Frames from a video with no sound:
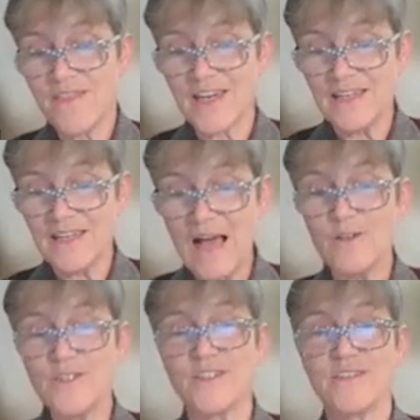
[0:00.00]
that
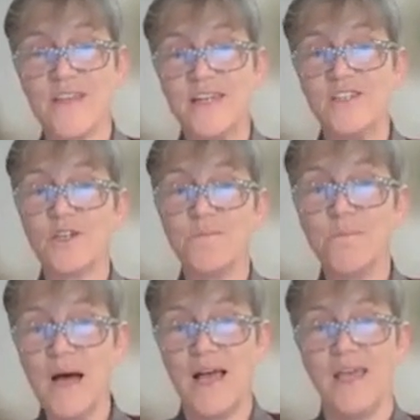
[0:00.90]
allows us then to
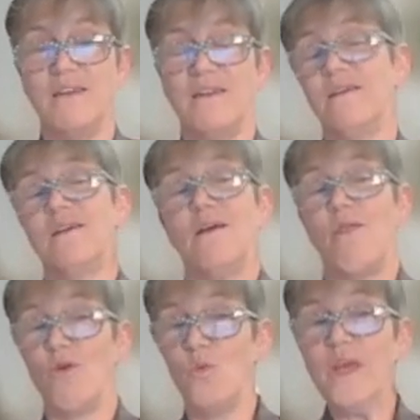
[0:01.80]
combine
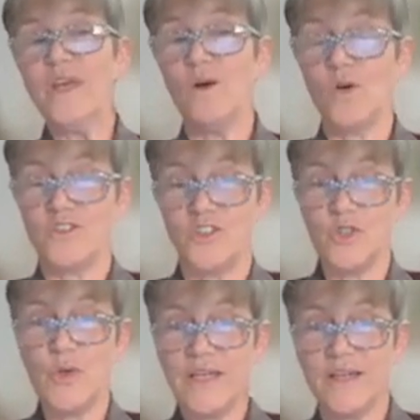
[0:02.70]
the winner was
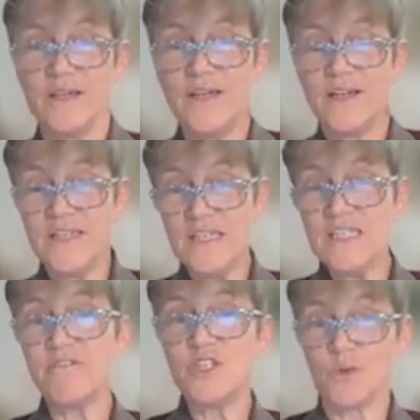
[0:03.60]
Julia, an
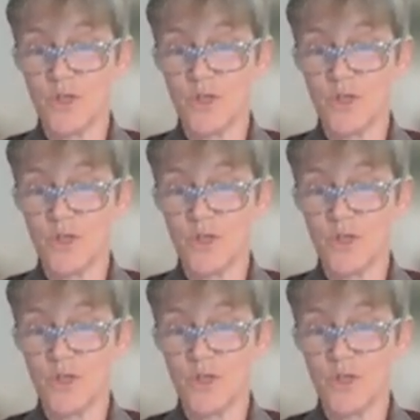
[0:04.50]
individual